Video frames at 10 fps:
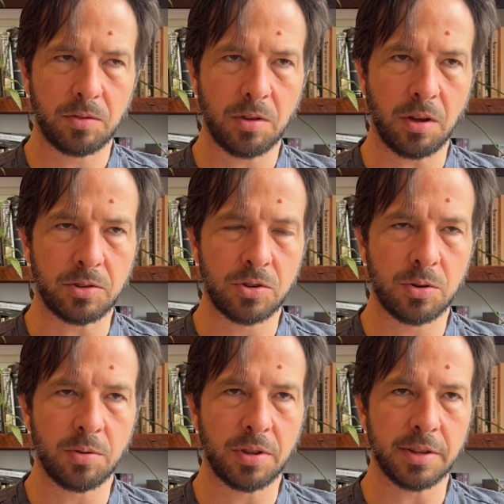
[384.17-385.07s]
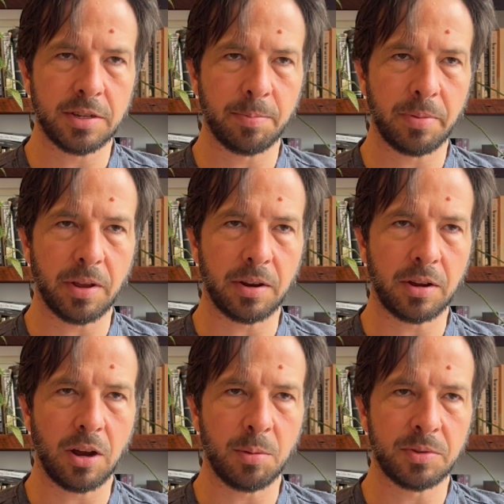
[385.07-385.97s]
A true discipline
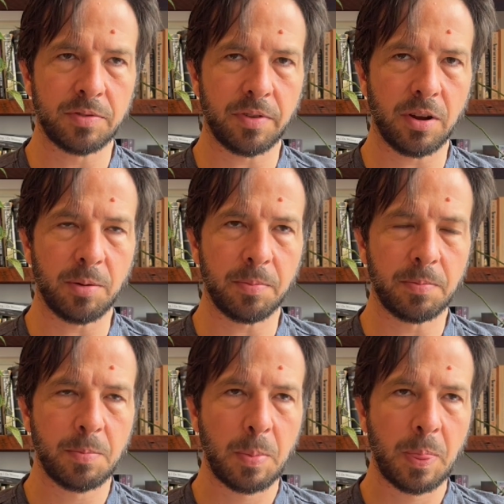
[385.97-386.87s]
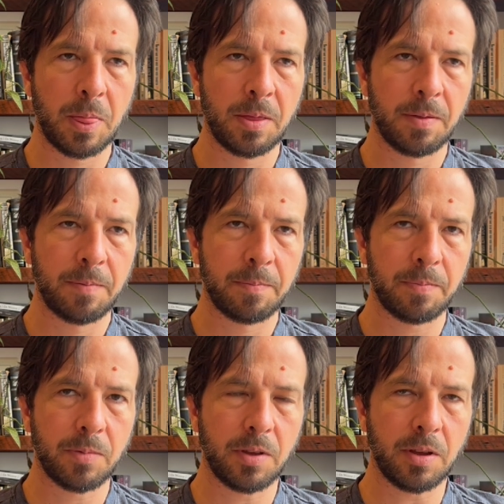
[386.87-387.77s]
comes from
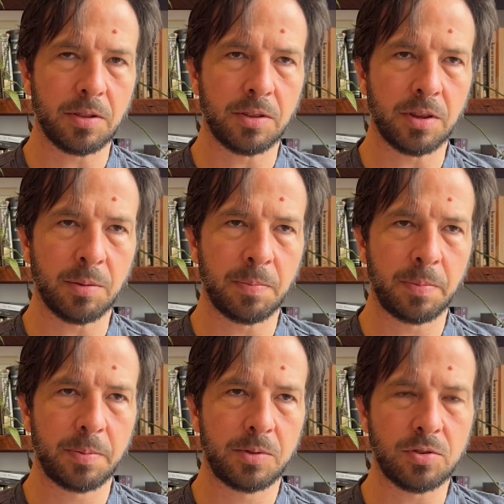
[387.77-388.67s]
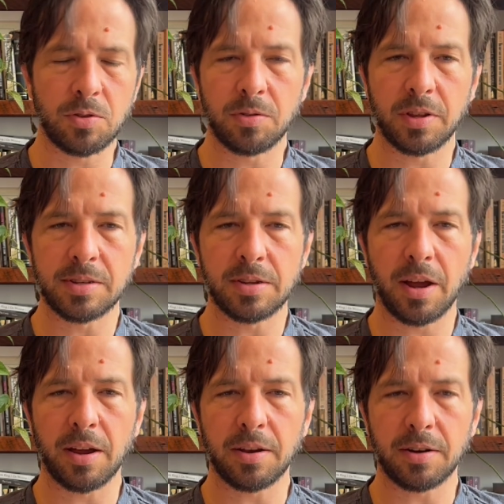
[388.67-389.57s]
a deep, true
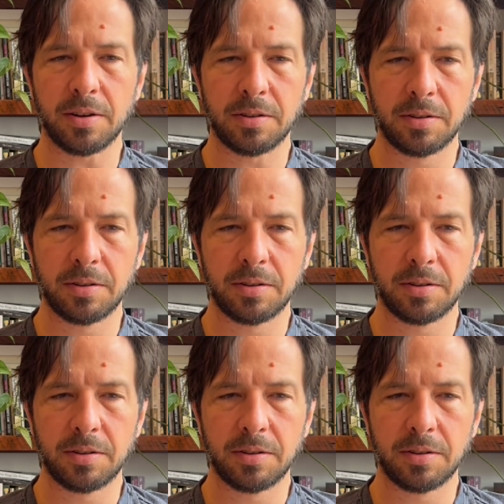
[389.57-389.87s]
desire.